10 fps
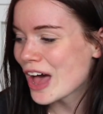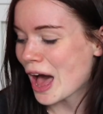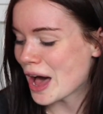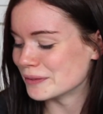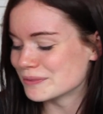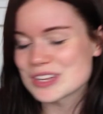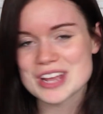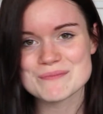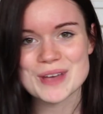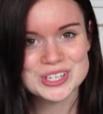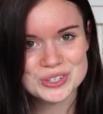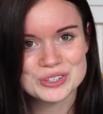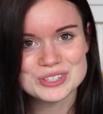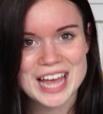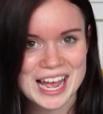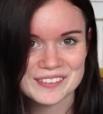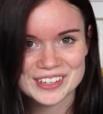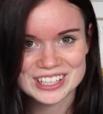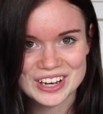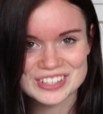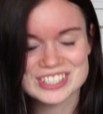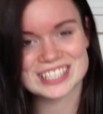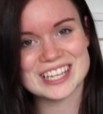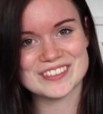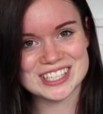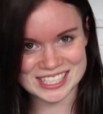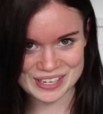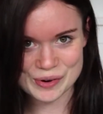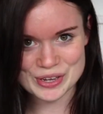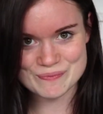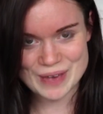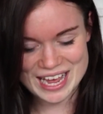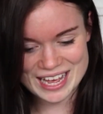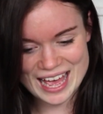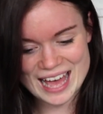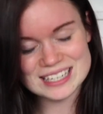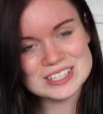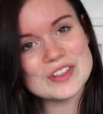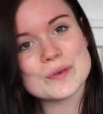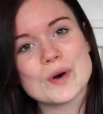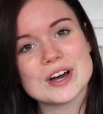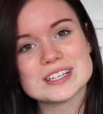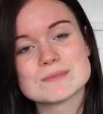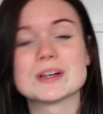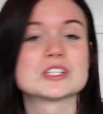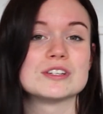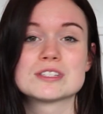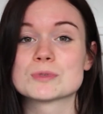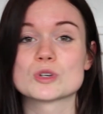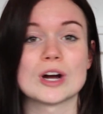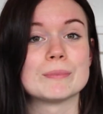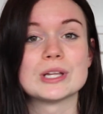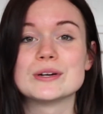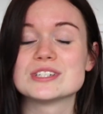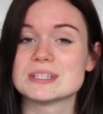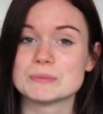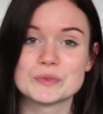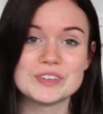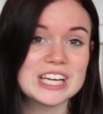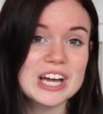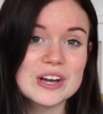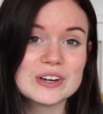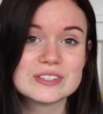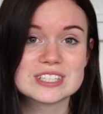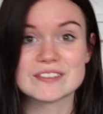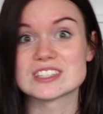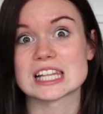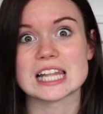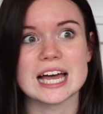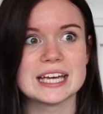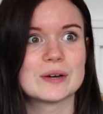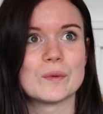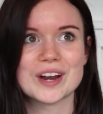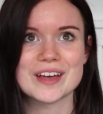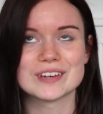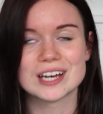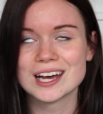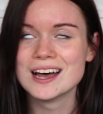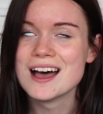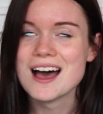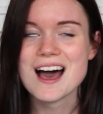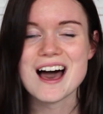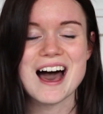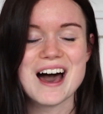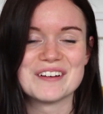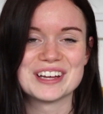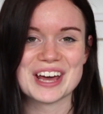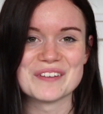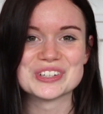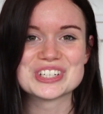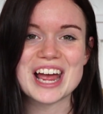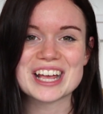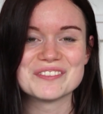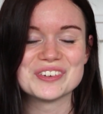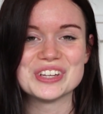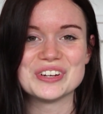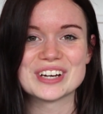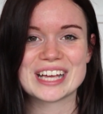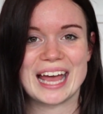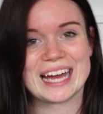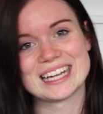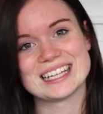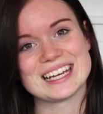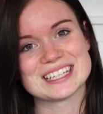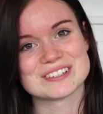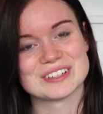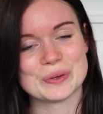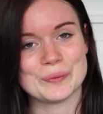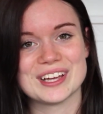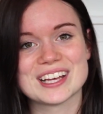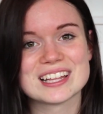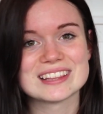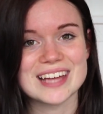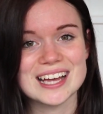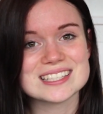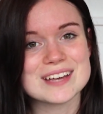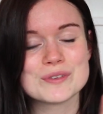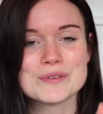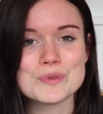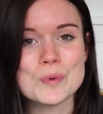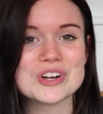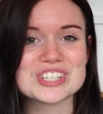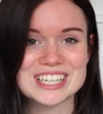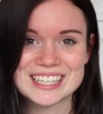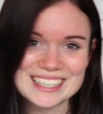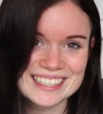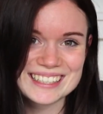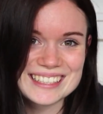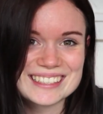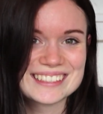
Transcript: So yeah, make sure you tag me in those and let me see what you make. And otherwise, make sure you subscribe below to see more videos, give us a like, whatever. And I will check in with you again later in the week. Thanks everyone for watching.